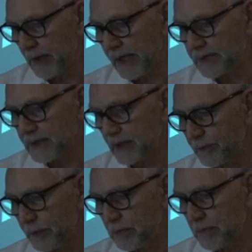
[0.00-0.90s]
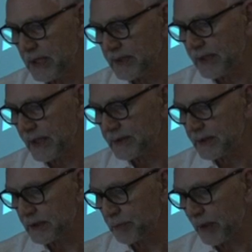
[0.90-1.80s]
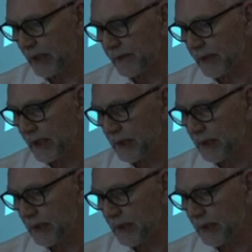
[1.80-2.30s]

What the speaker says: may itself be mediated by the